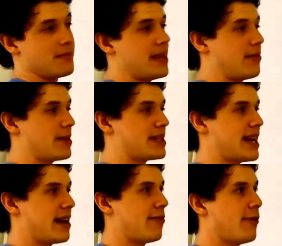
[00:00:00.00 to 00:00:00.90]
then we
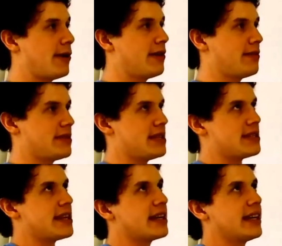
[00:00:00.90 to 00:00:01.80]
say, well, in
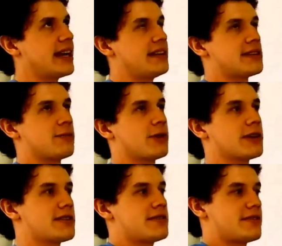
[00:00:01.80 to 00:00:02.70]
single land this
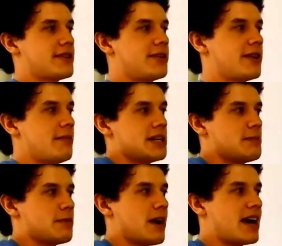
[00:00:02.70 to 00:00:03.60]
works, so it must
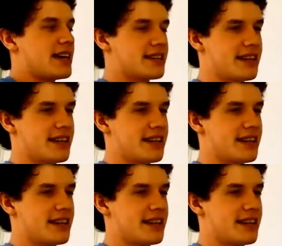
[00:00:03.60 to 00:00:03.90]
be right.